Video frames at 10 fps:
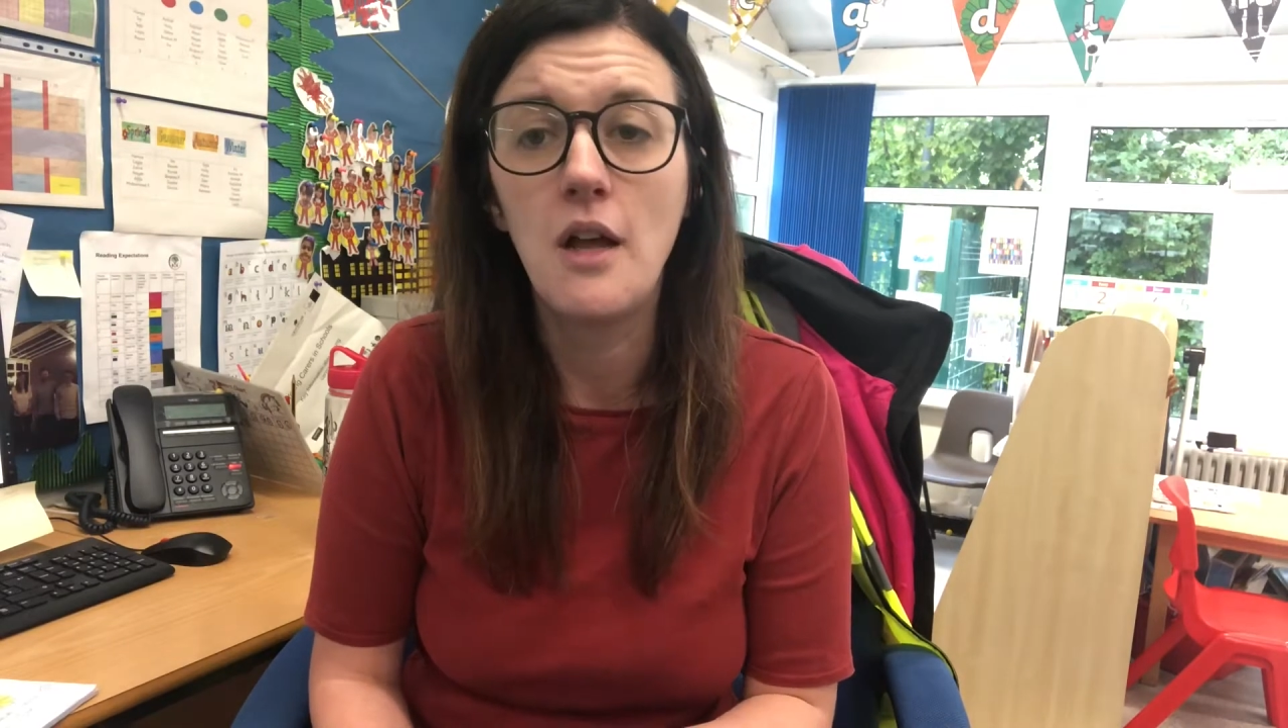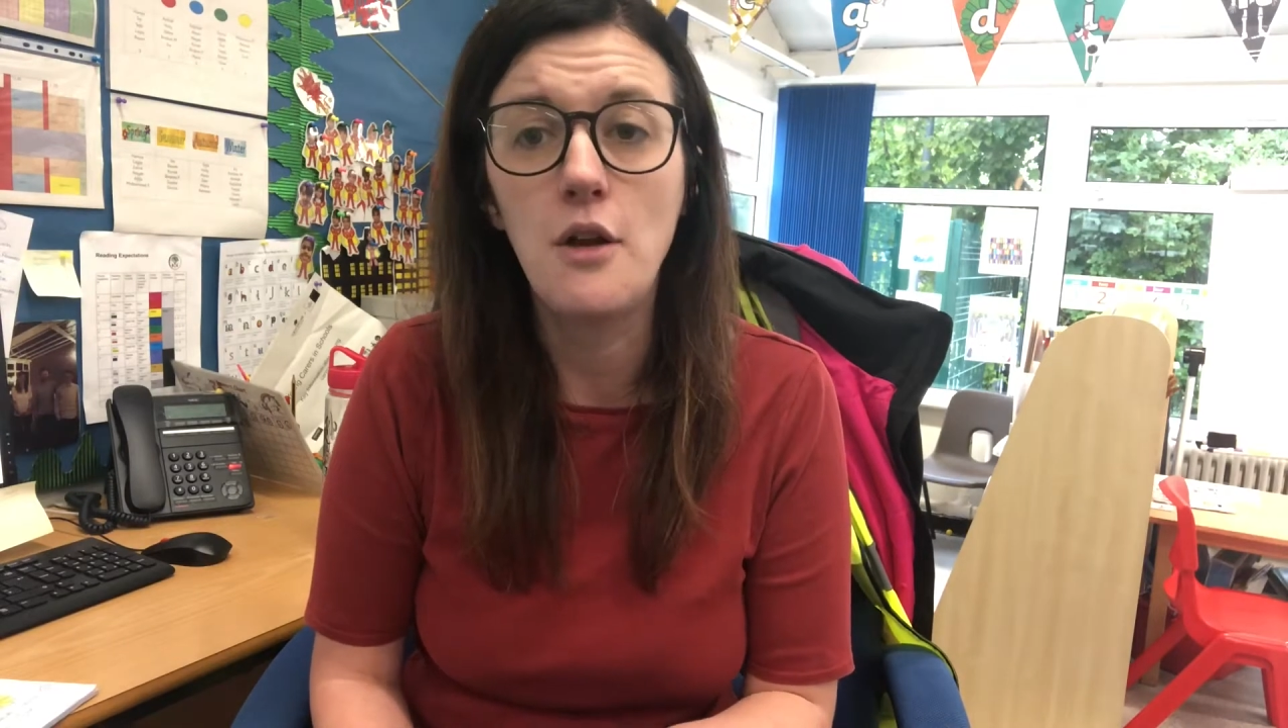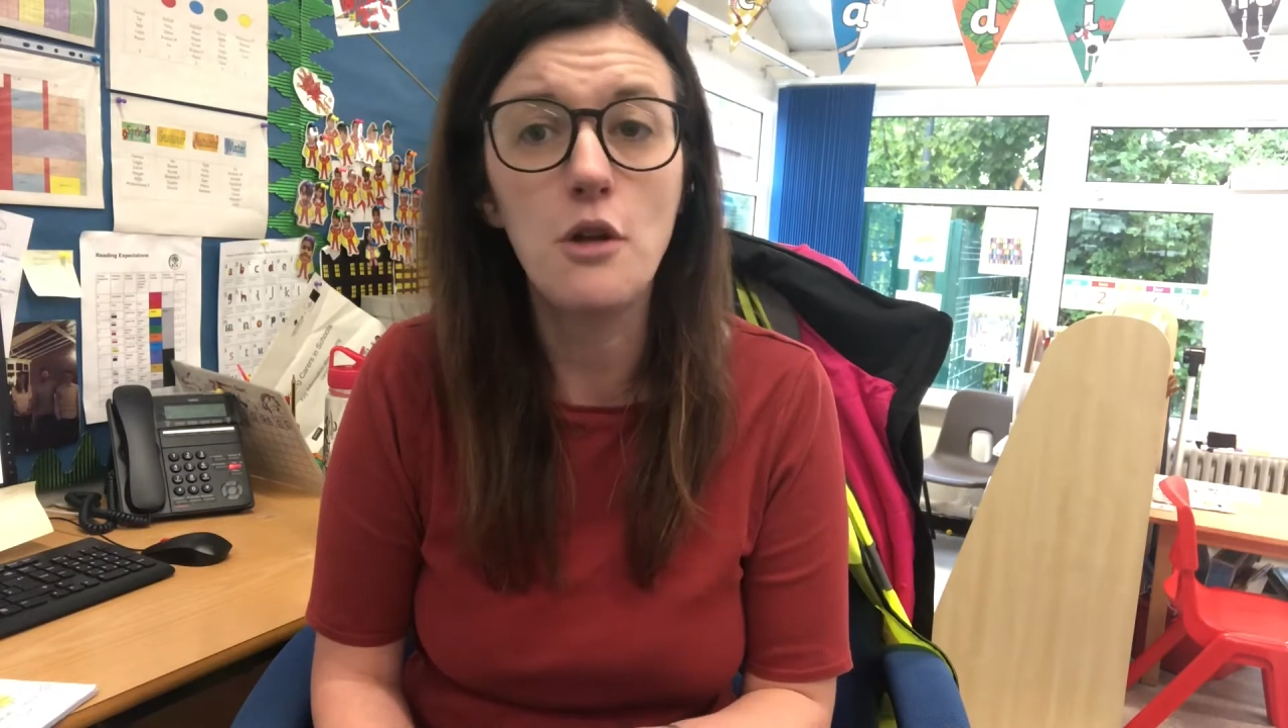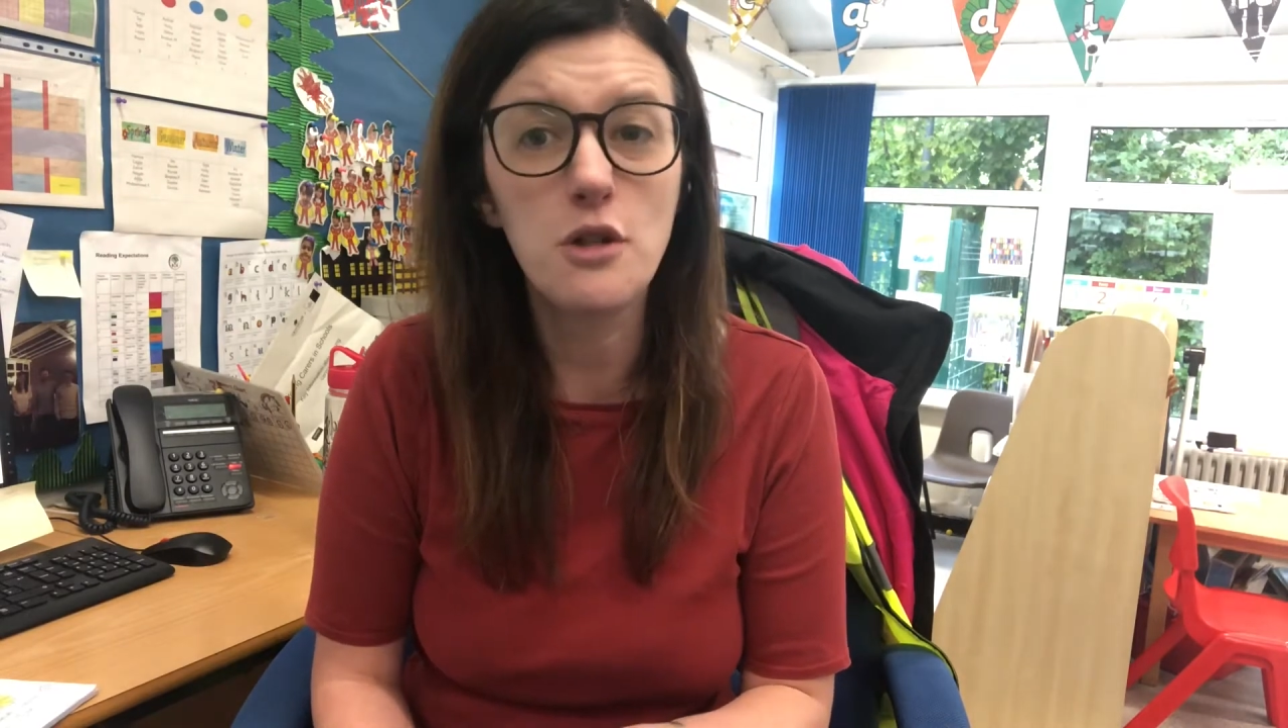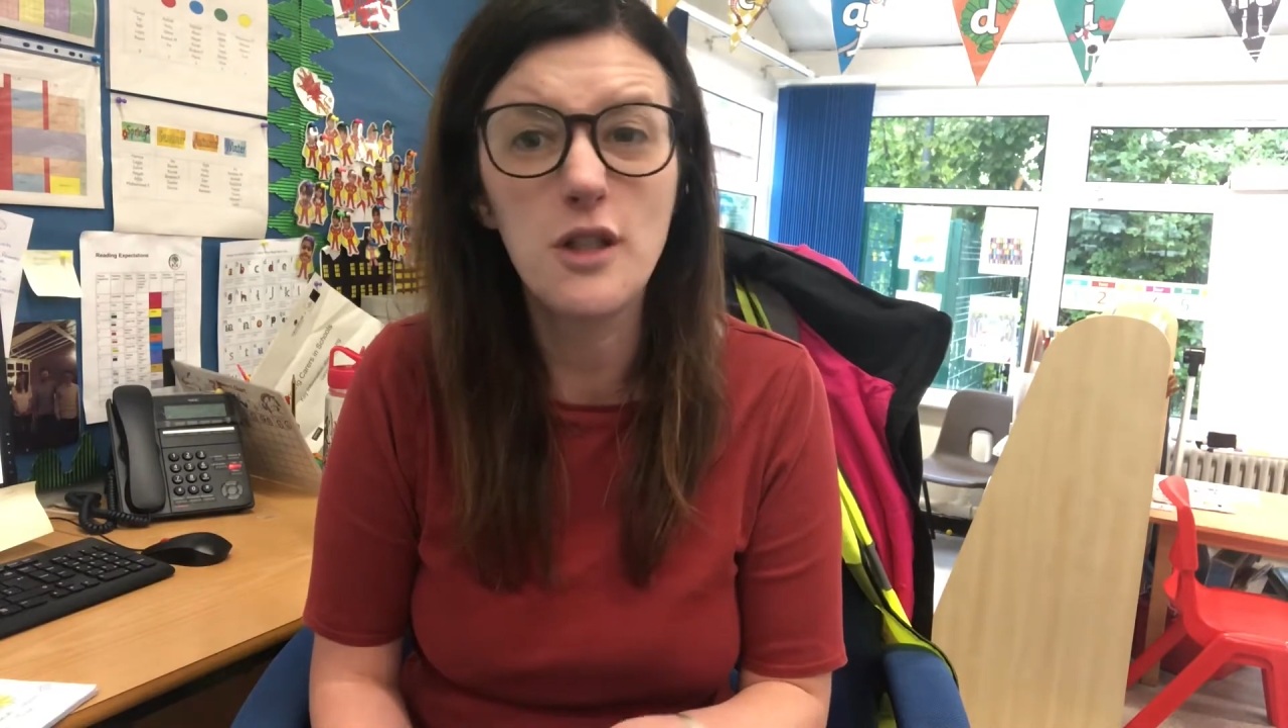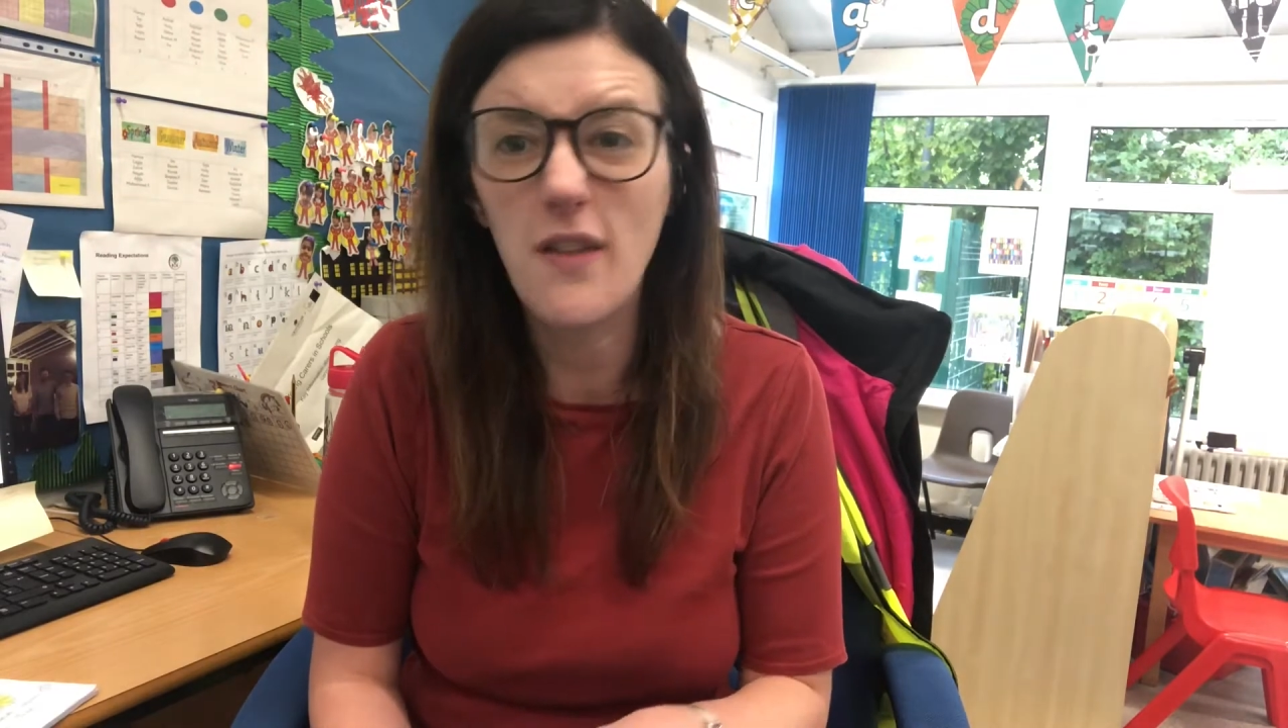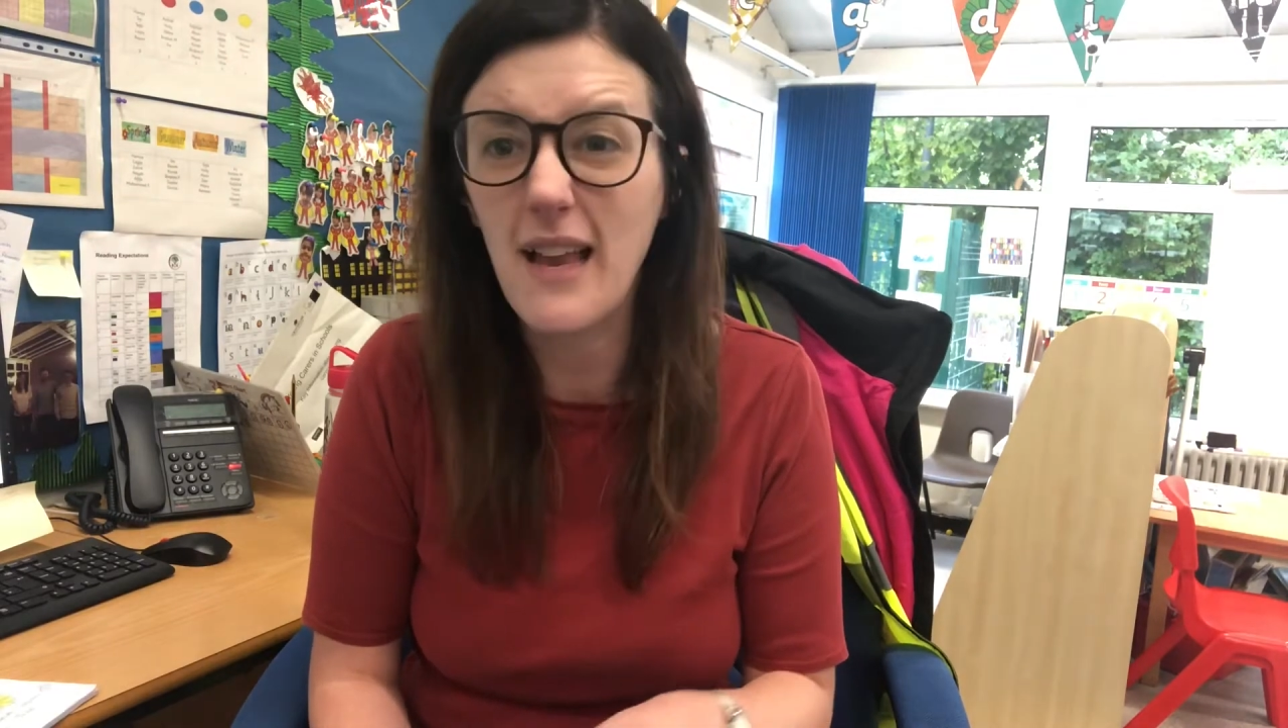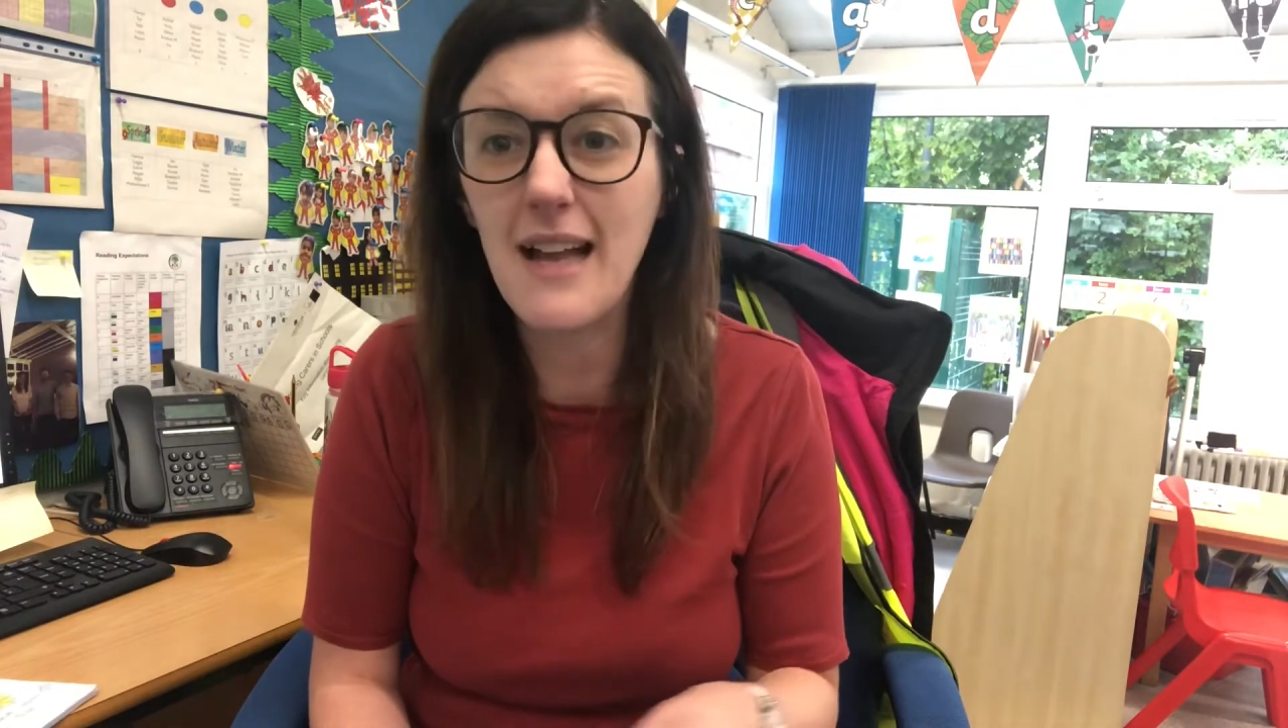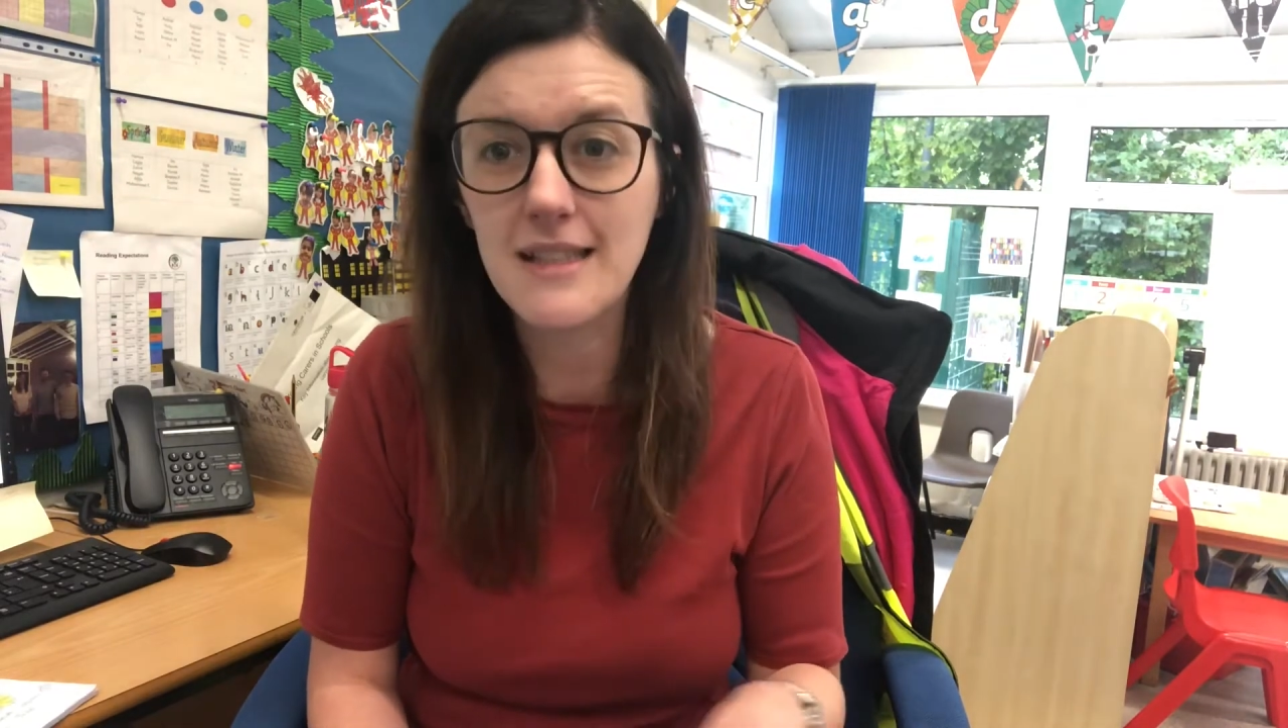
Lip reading: not just so they get